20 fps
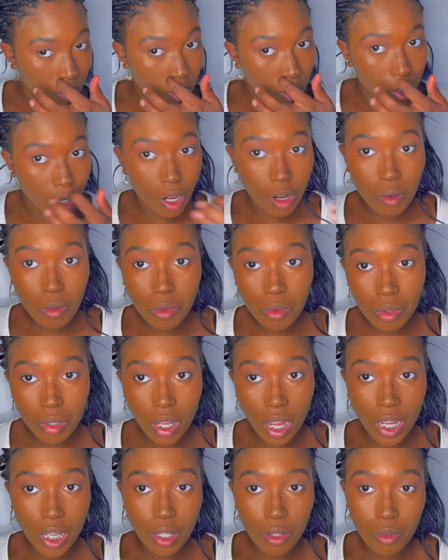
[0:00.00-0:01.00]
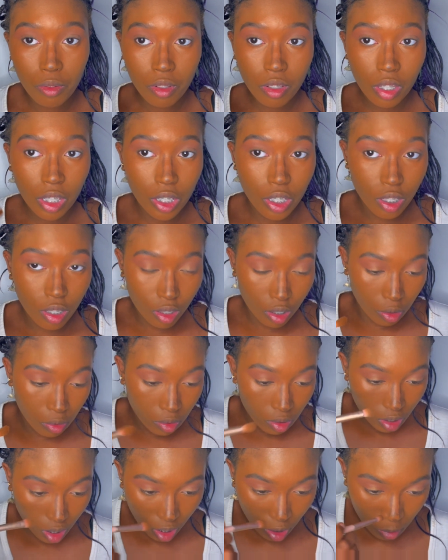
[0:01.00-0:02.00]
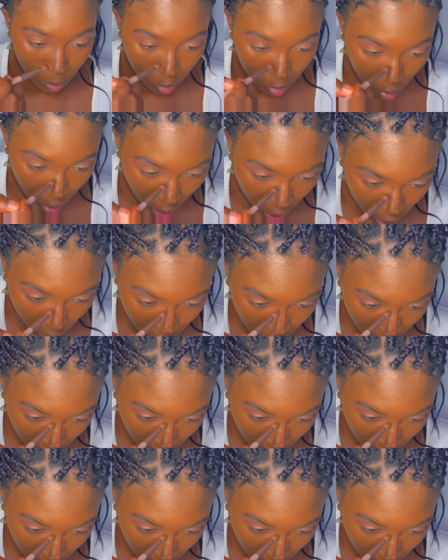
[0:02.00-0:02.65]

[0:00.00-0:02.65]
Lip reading: nose, I usually just use like a brush